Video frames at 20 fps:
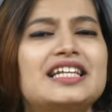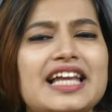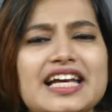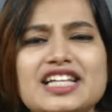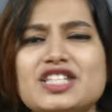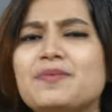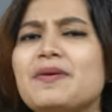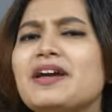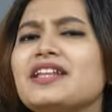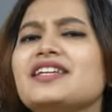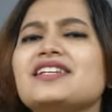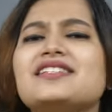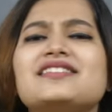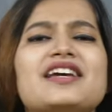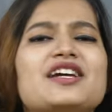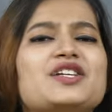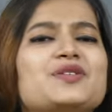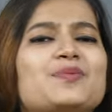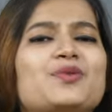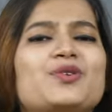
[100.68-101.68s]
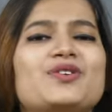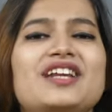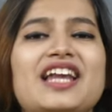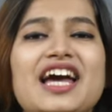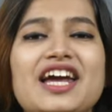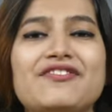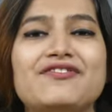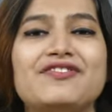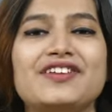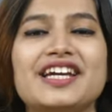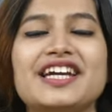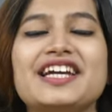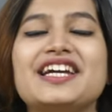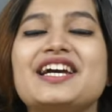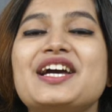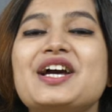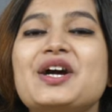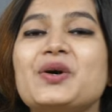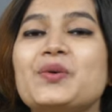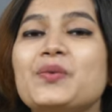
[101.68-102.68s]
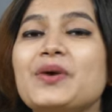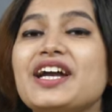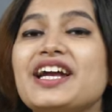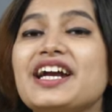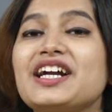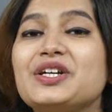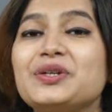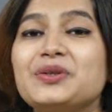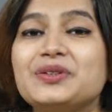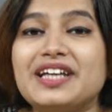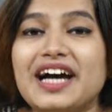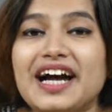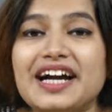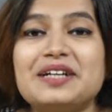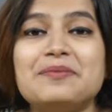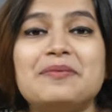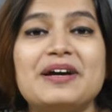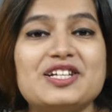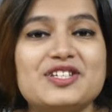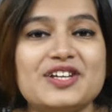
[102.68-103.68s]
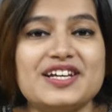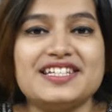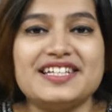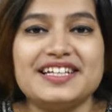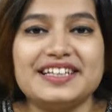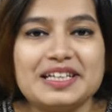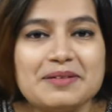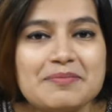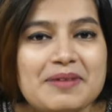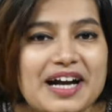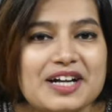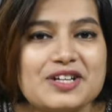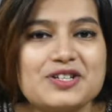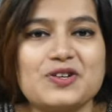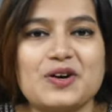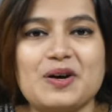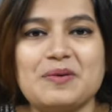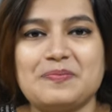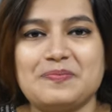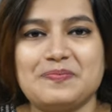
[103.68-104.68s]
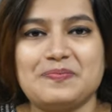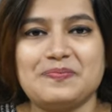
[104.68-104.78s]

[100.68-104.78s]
let's make the stage more lively. We can do that by changing the backdrop.